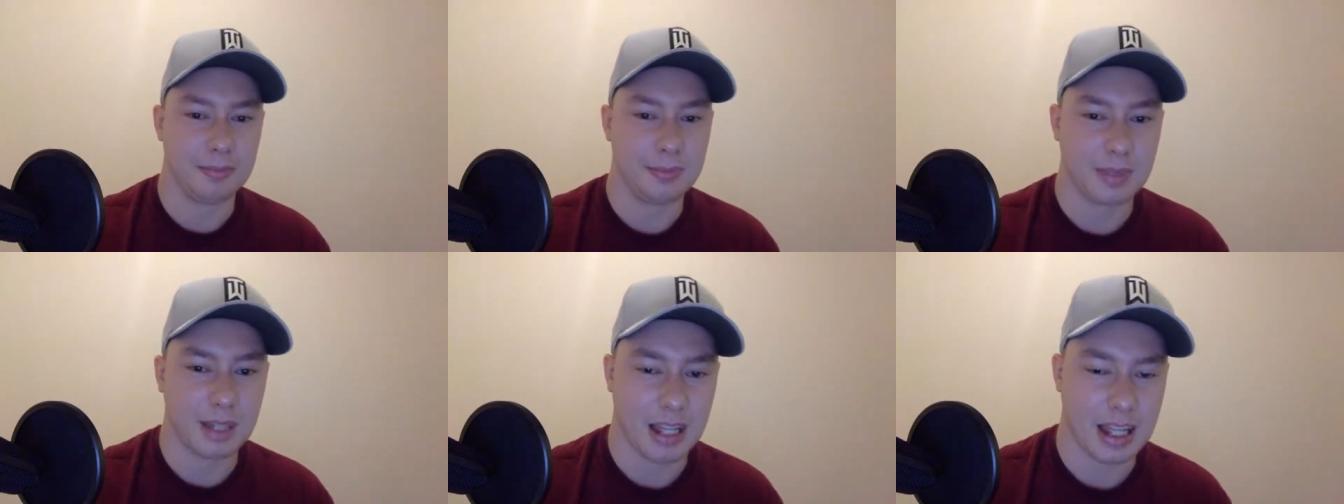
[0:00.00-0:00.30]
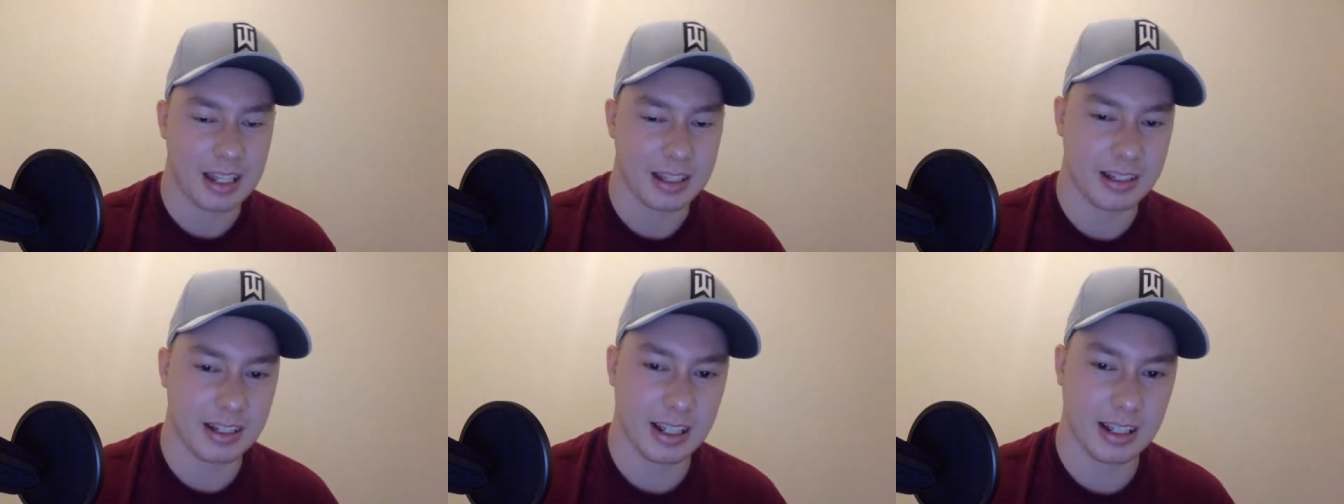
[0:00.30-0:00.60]

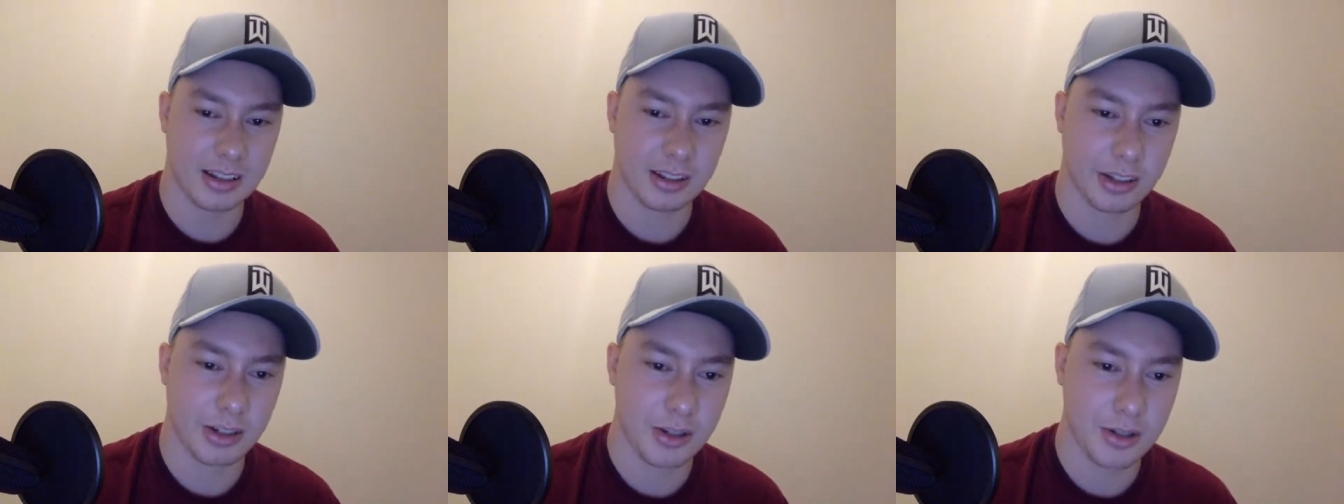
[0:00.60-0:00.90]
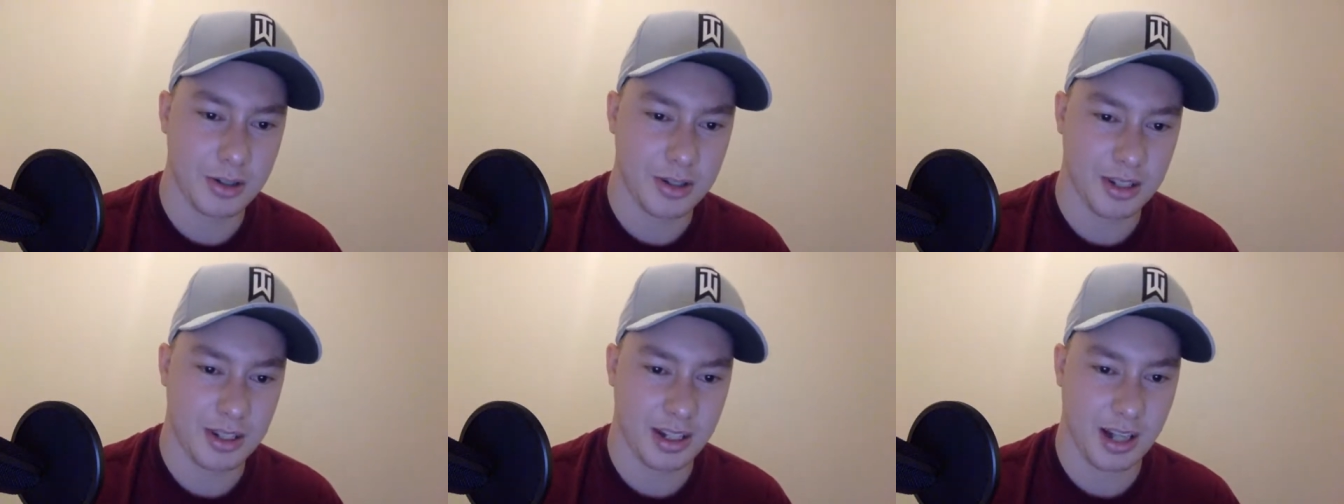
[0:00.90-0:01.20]
He did
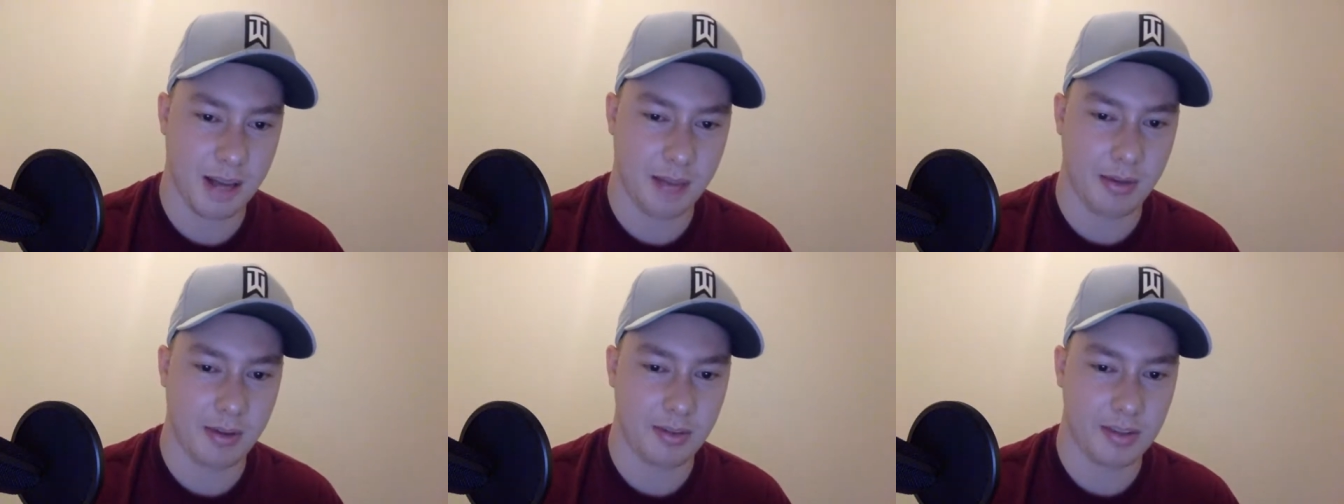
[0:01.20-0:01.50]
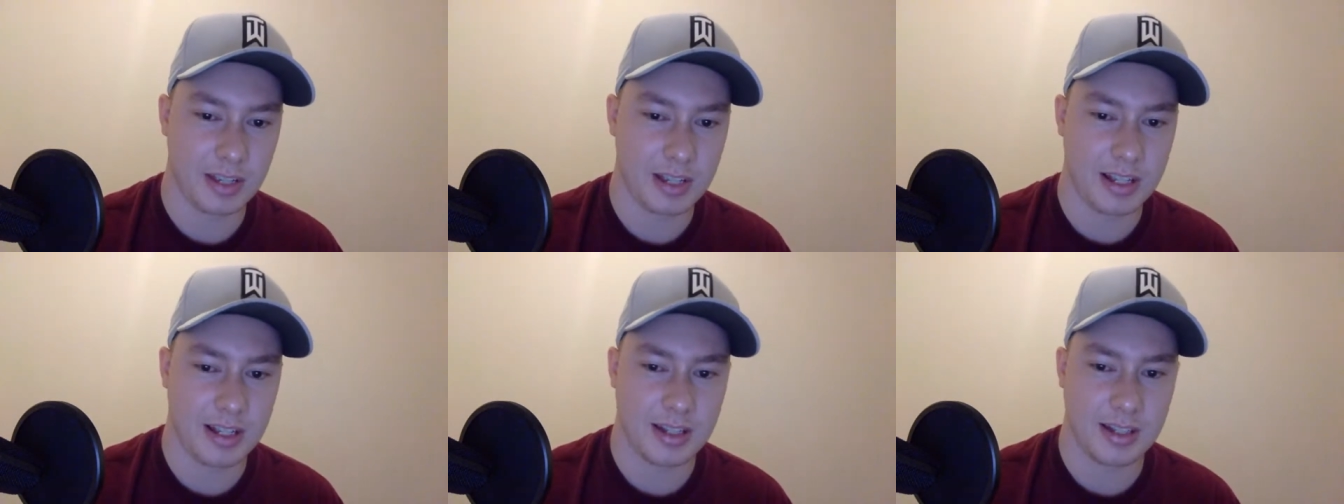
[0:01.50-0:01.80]
lose some of
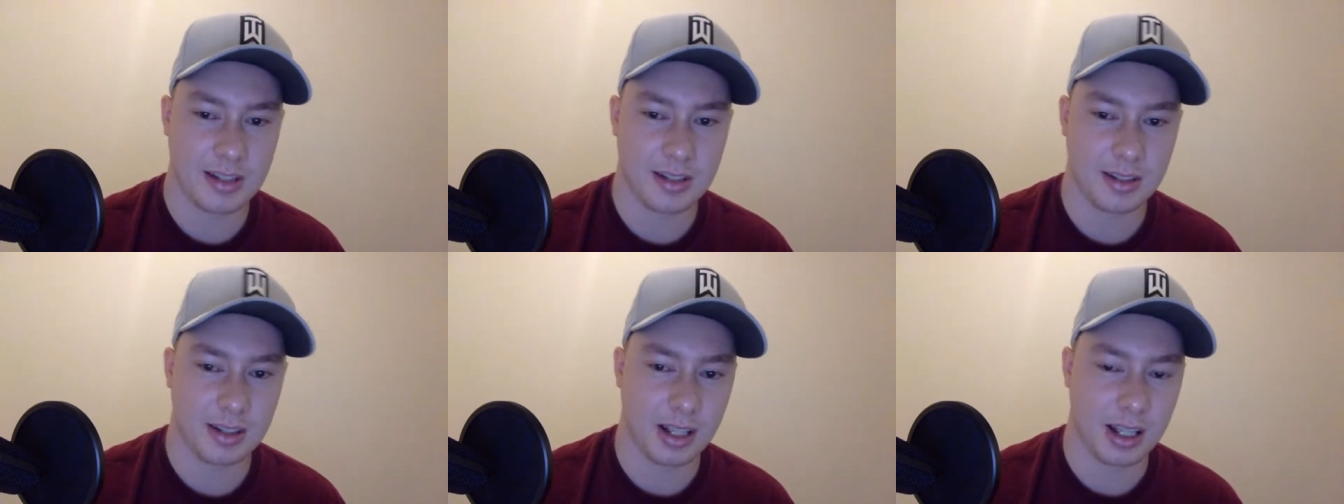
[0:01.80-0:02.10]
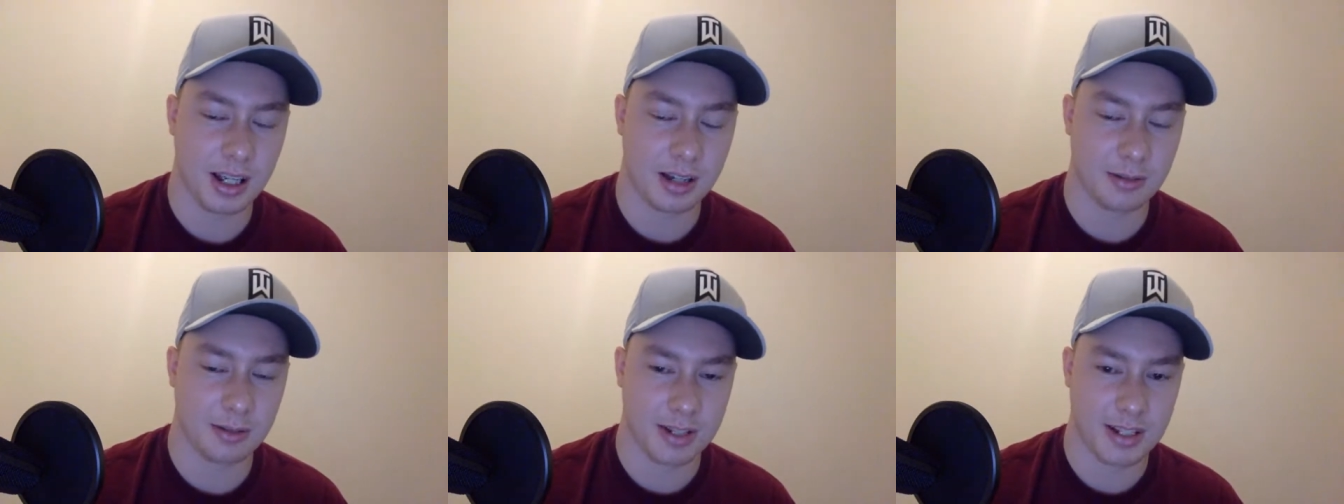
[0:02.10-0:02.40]
his
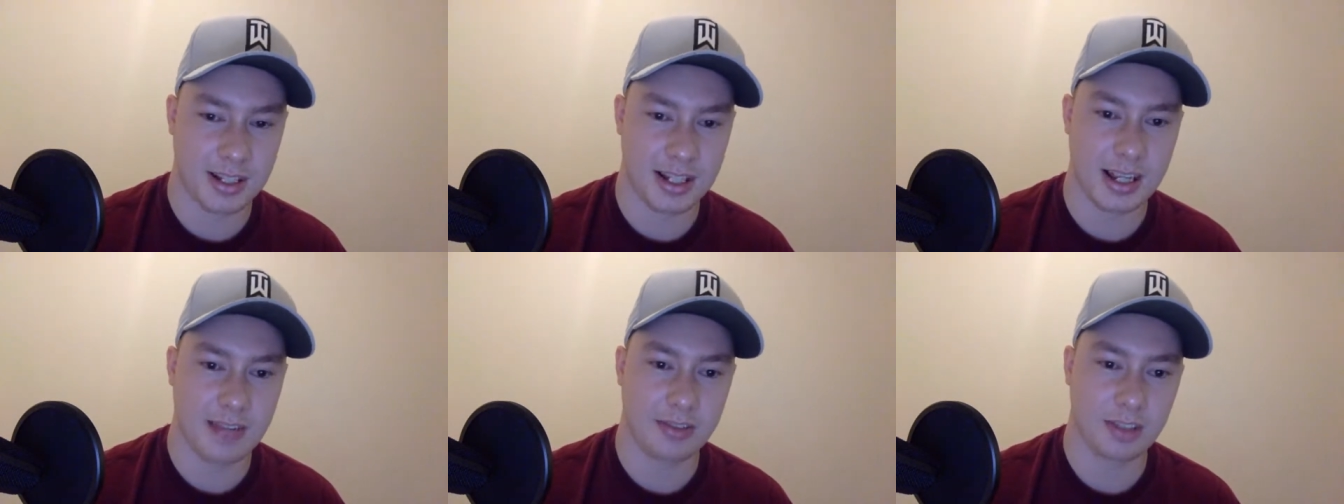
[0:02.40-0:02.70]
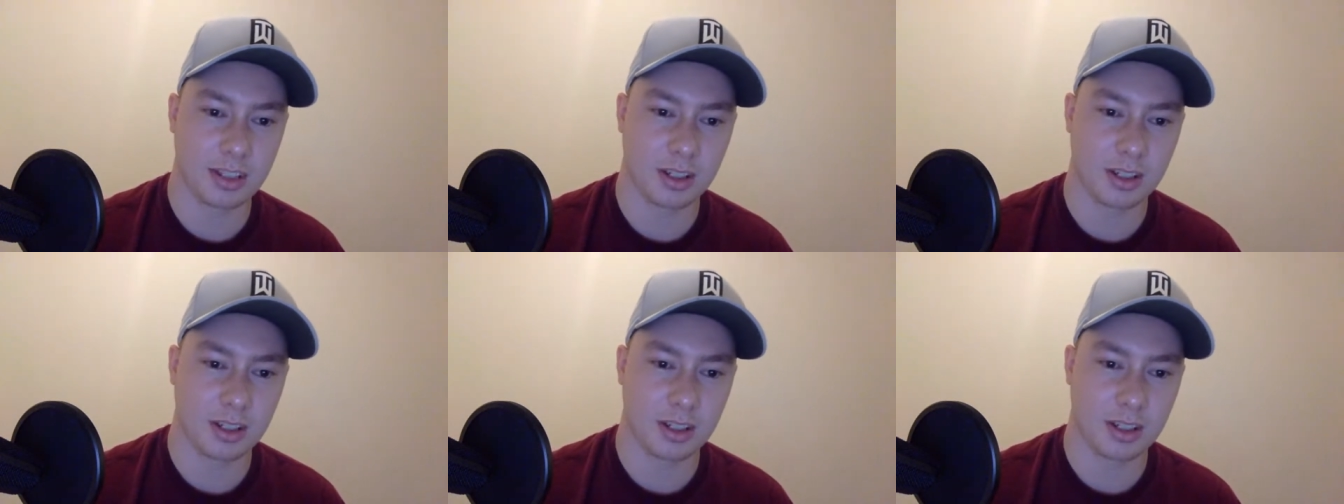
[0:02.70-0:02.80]
receiving